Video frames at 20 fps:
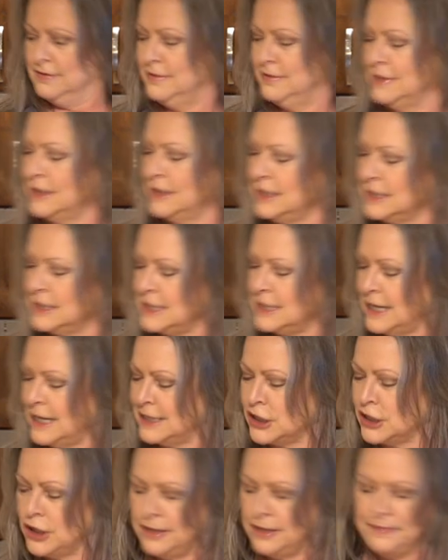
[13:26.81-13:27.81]
that this
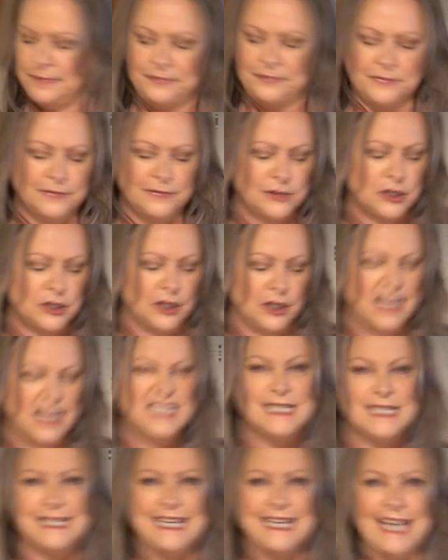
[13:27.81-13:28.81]
tastes good. So
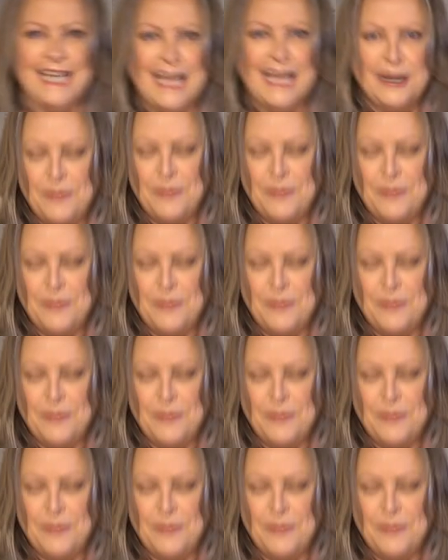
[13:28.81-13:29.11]
let's dig in.